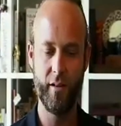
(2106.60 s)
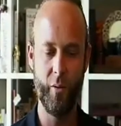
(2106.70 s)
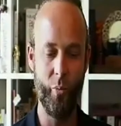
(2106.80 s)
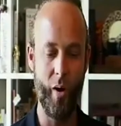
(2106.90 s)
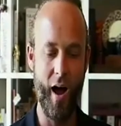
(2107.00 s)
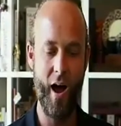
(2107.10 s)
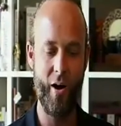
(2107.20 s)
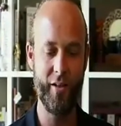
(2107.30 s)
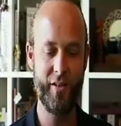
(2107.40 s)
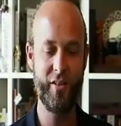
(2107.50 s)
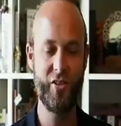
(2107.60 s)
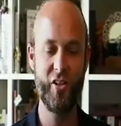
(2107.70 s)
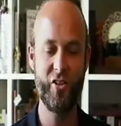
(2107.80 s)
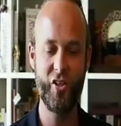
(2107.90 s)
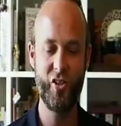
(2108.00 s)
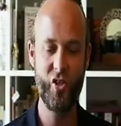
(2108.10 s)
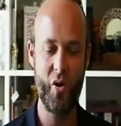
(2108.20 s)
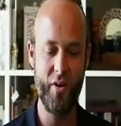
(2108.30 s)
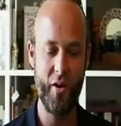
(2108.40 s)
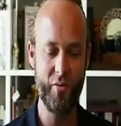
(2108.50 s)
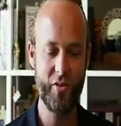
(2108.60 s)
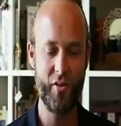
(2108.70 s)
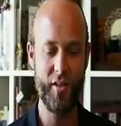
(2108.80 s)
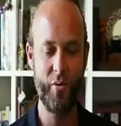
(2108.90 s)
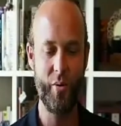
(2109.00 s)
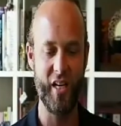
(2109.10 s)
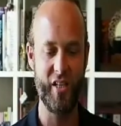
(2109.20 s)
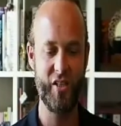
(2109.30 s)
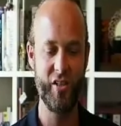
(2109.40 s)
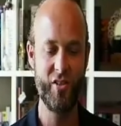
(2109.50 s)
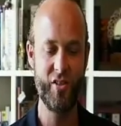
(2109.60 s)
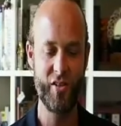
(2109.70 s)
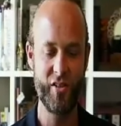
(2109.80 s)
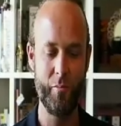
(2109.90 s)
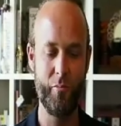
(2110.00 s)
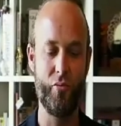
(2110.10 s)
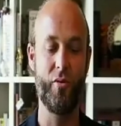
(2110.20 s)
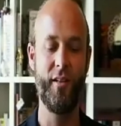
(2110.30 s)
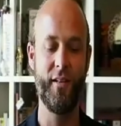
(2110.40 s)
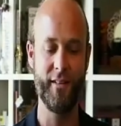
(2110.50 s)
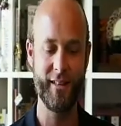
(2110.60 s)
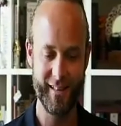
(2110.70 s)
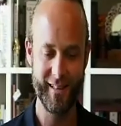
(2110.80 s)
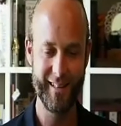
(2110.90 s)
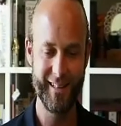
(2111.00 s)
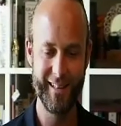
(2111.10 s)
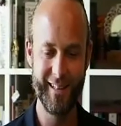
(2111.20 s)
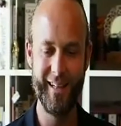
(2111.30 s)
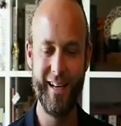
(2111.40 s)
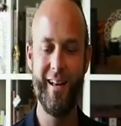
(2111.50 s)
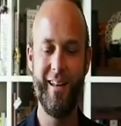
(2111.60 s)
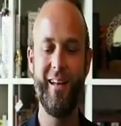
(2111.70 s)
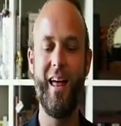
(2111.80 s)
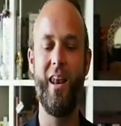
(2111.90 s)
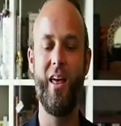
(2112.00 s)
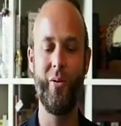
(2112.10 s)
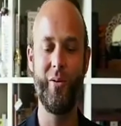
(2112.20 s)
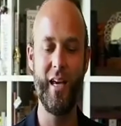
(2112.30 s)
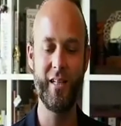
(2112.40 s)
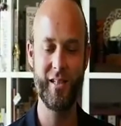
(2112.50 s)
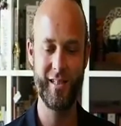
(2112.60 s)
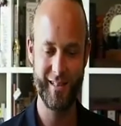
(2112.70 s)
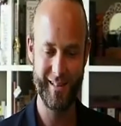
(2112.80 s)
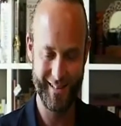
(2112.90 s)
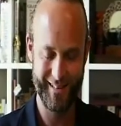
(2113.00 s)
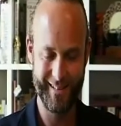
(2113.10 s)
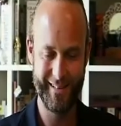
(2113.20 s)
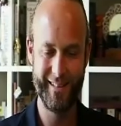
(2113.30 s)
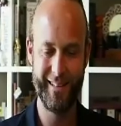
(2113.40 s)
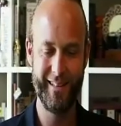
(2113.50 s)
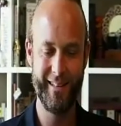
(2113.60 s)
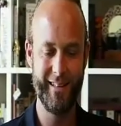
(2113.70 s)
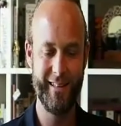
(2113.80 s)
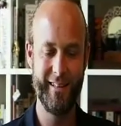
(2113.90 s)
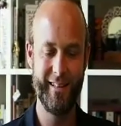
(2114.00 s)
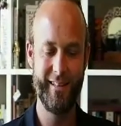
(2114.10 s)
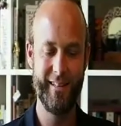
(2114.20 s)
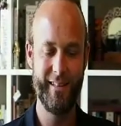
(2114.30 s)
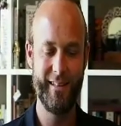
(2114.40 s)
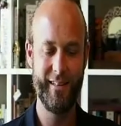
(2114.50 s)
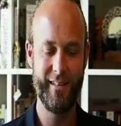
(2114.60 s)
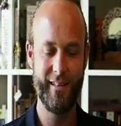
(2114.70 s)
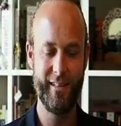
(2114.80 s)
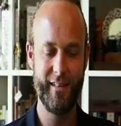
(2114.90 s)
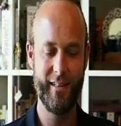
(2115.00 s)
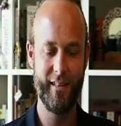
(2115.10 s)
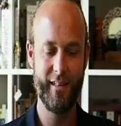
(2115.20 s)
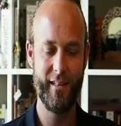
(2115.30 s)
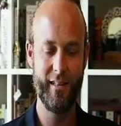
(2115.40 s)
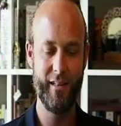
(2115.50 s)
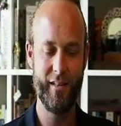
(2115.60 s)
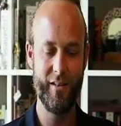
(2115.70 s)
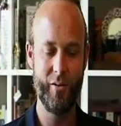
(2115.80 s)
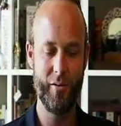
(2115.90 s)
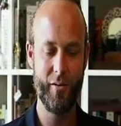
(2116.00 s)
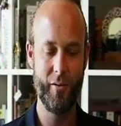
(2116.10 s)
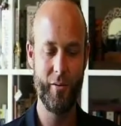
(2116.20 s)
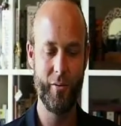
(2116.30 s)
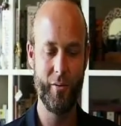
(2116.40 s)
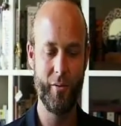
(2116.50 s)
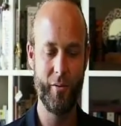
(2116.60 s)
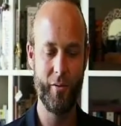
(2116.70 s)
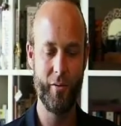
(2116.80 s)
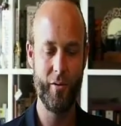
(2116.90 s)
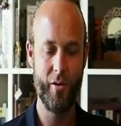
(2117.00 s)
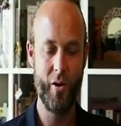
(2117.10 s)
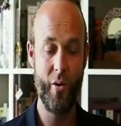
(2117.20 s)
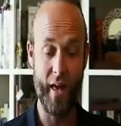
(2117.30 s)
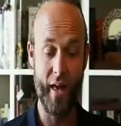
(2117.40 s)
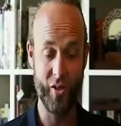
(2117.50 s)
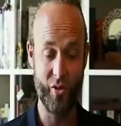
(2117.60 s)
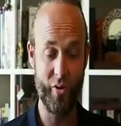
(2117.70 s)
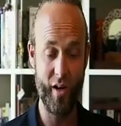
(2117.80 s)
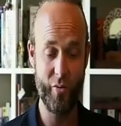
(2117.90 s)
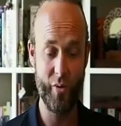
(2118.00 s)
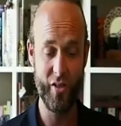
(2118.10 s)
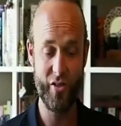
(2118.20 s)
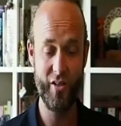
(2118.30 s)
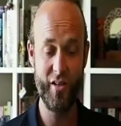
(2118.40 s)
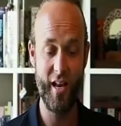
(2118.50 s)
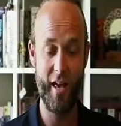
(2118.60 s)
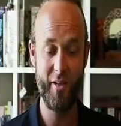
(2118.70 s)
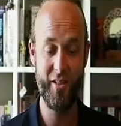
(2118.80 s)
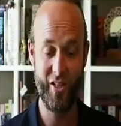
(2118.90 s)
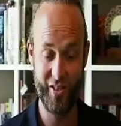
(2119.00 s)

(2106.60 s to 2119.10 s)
wow, I did such a good job. No one's got any questions. Brilliant. Yes, I have one. Hello. What, what power pack do you use for charging your uh, USB? That's a great question. Let me just